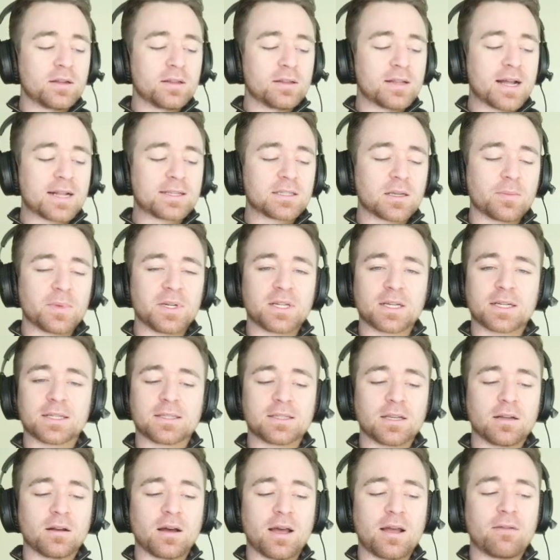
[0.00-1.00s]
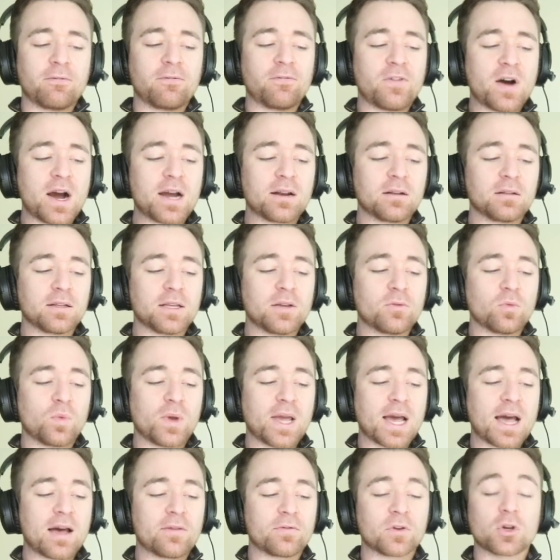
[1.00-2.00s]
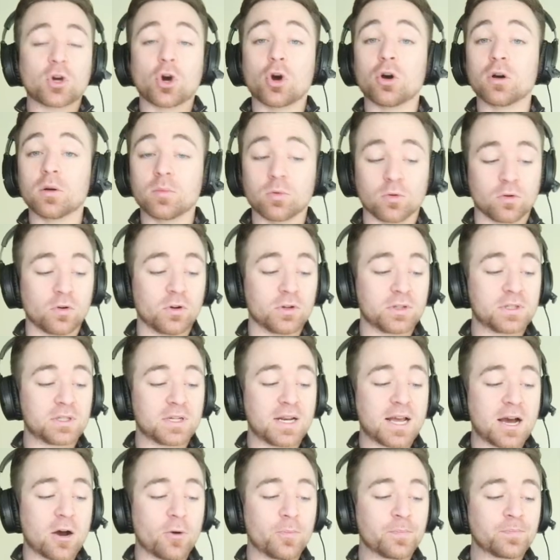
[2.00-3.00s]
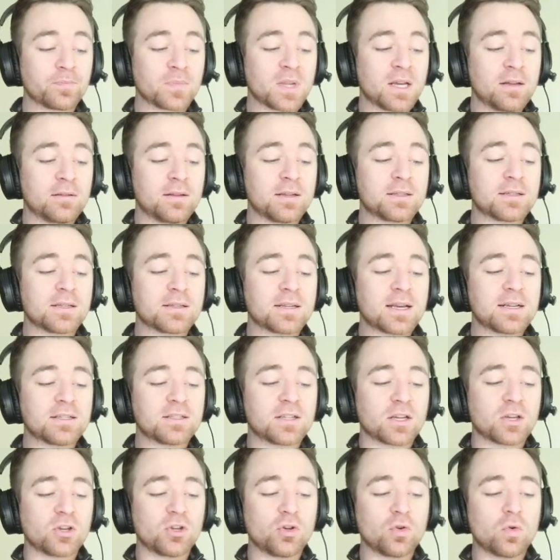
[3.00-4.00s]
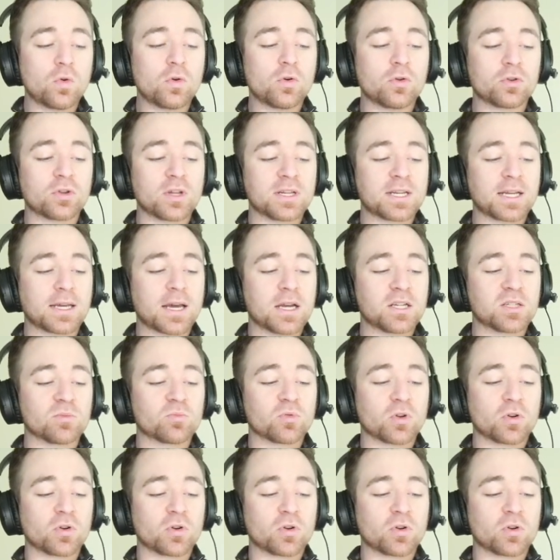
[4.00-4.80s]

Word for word: that's something to consider. And finally, we have Kerberos. Now, this is a secure authentication